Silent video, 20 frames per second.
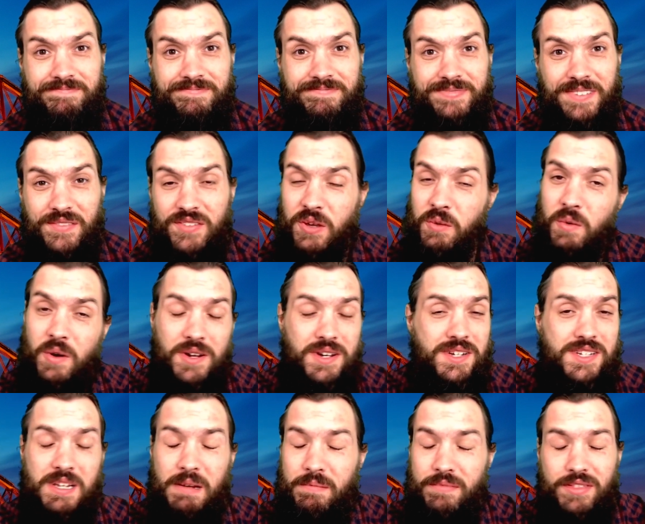If you want
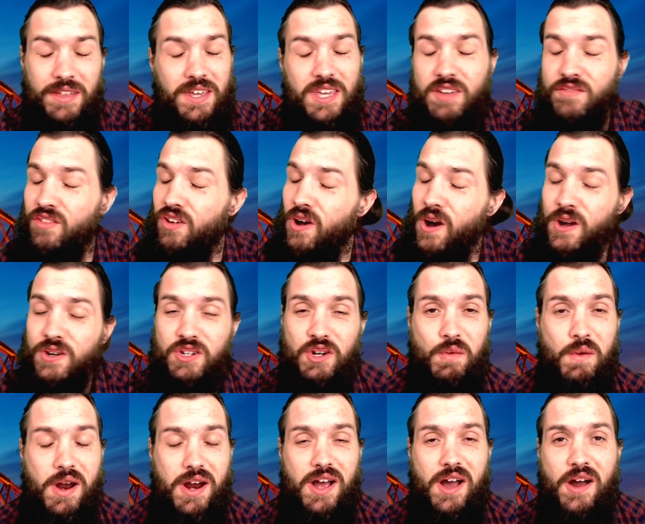something, you've got to
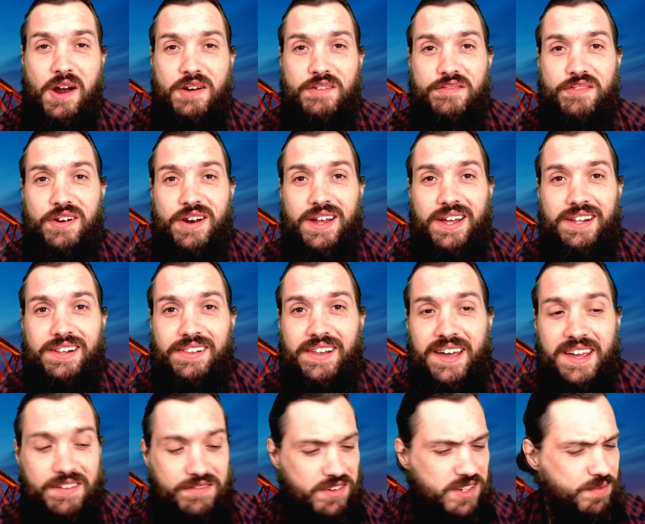work hard for it in
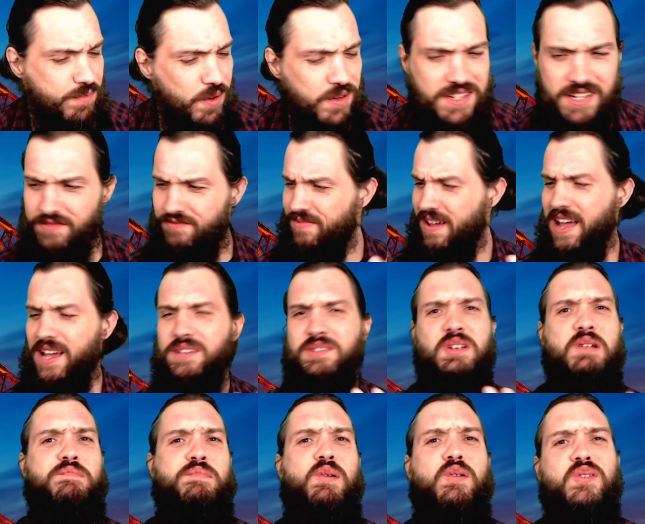life. I suppose I've
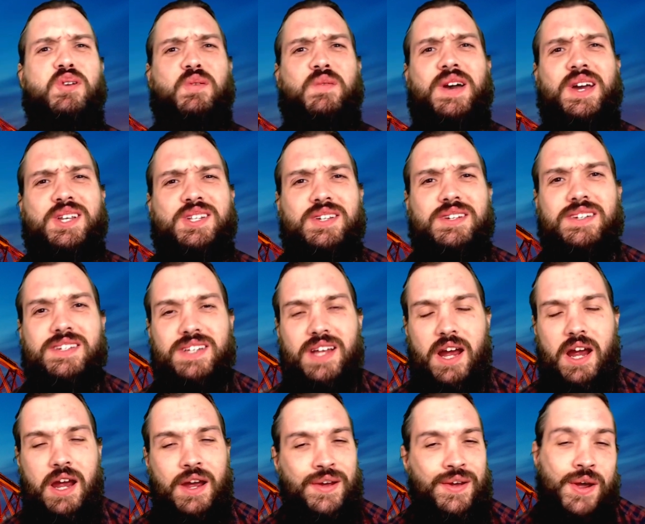answered both questions there.